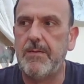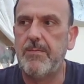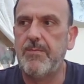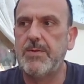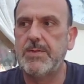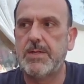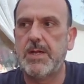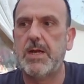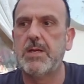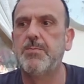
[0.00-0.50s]

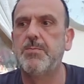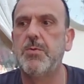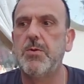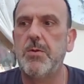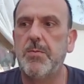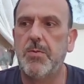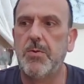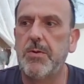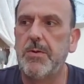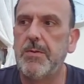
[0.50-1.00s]
this last bullet
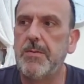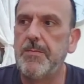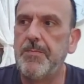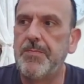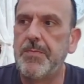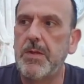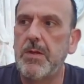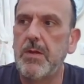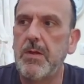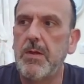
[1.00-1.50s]
point:
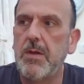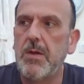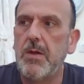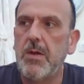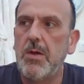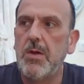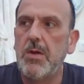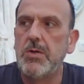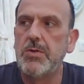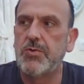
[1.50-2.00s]

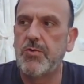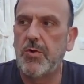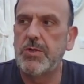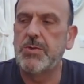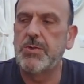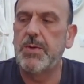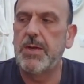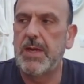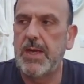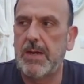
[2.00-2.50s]
try to
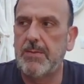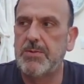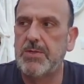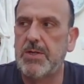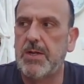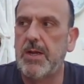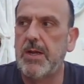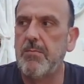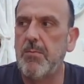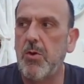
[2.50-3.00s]

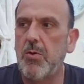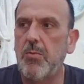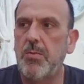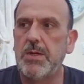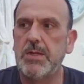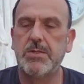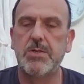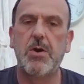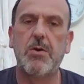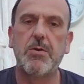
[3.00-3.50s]
encapsulate a moment in
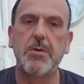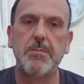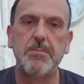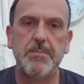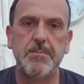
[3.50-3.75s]
time.